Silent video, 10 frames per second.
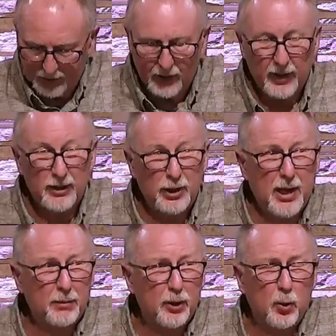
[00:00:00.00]
In
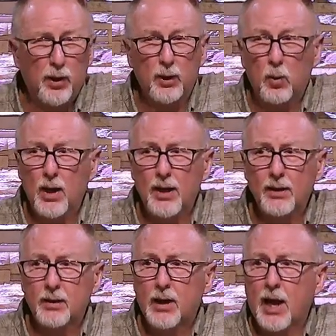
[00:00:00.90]
chapter
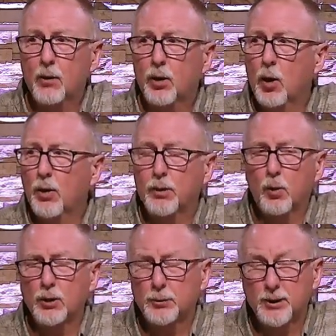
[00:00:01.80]
21, God will go into
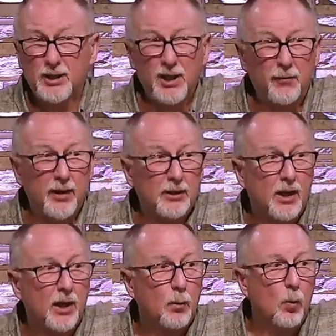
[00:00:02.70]
more specifics
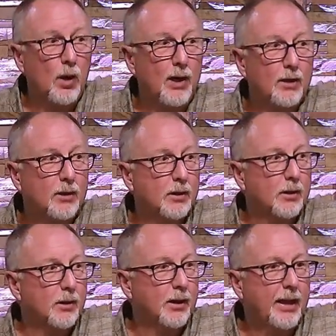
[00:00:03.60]
on what
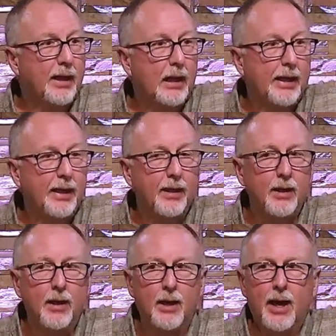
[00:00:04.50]
killing
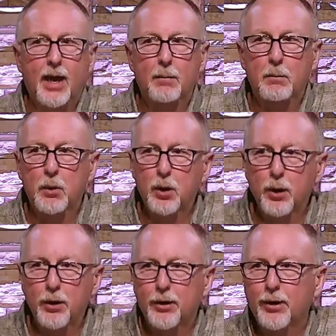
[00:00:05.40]
and
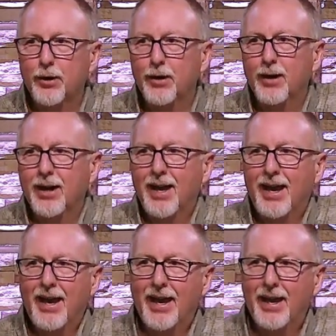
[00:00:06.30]
murder
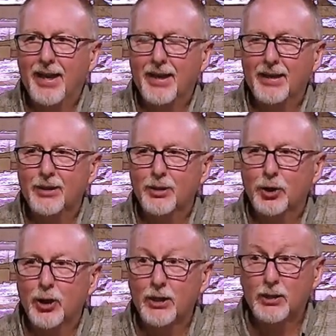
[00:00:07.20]
and
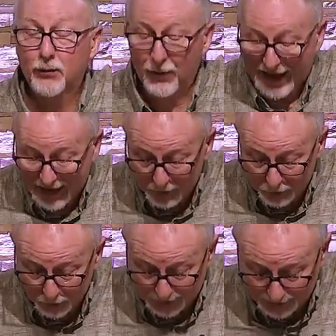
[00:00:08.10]

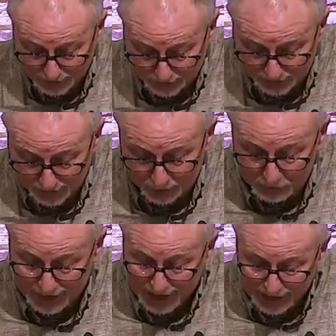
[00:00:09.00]
justifiable killing and
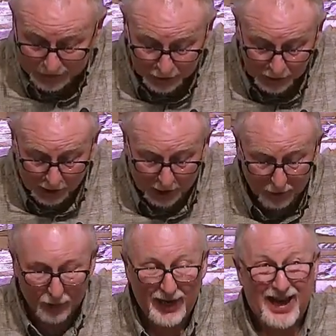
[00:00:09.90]

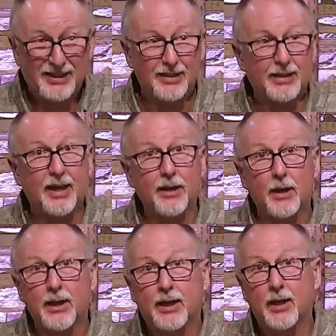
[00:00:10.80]
manslaughter and
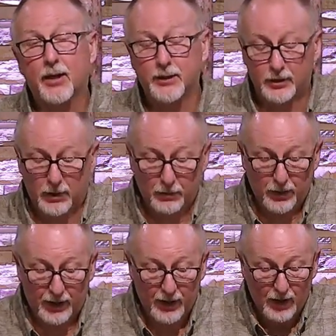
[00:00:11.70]
accidentally killing
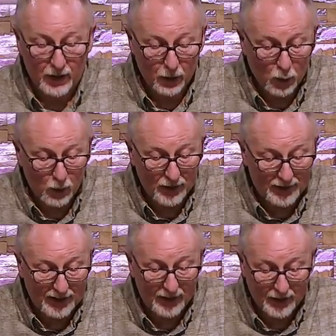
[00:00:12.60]
somebody. He'll go into
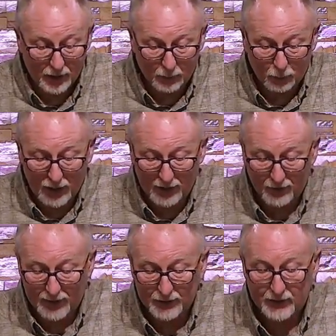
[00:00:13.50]
detail and break
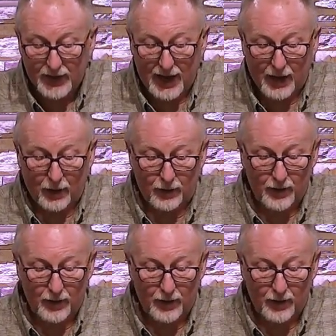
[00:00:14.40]
this down.